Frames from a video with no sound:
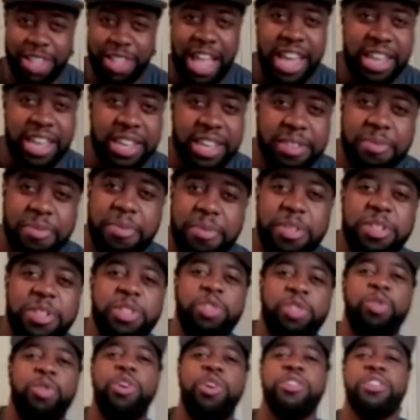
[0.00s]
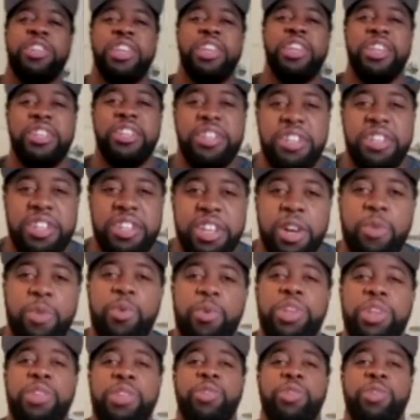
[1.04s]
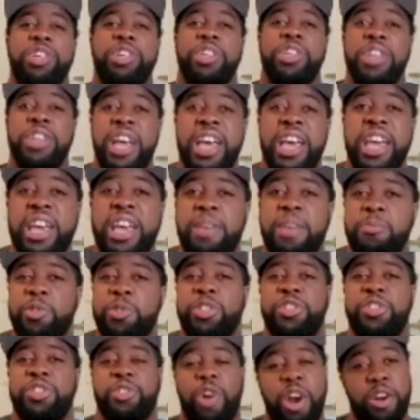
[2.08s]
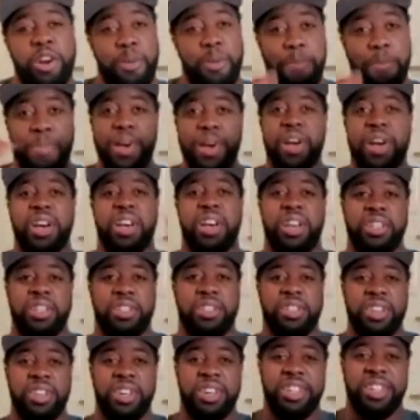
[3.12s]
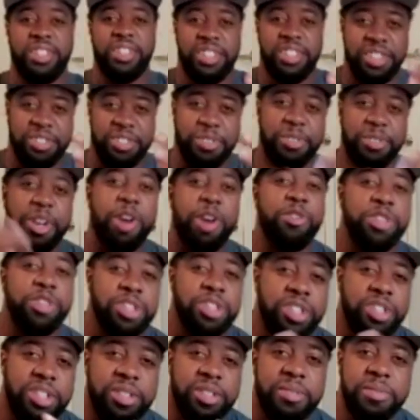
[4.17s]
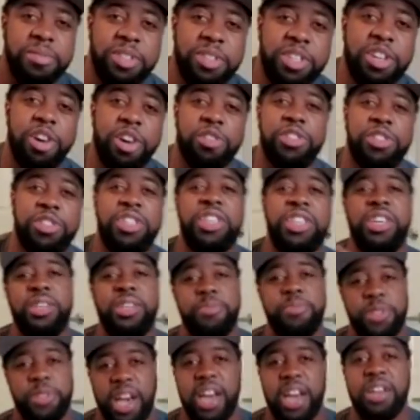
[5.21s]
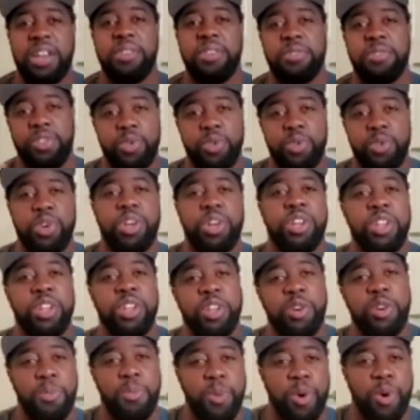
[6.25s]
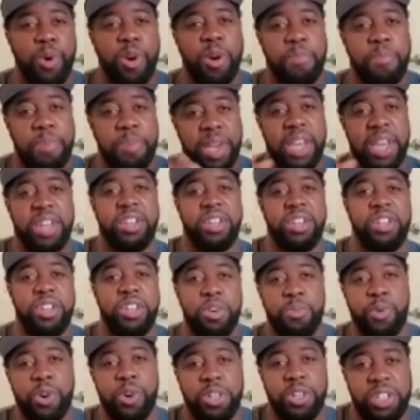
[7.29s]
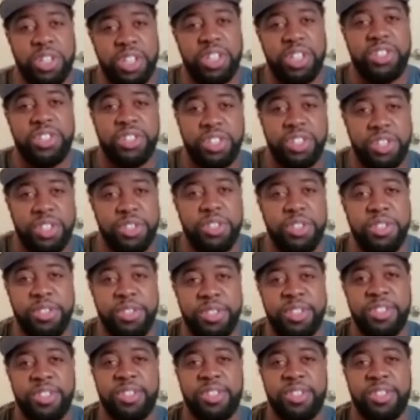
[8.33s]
like, towards the end of the year when your name was starting to buzz, did you notice, you know, teams kind of doing a little more, paying a little more attention to you?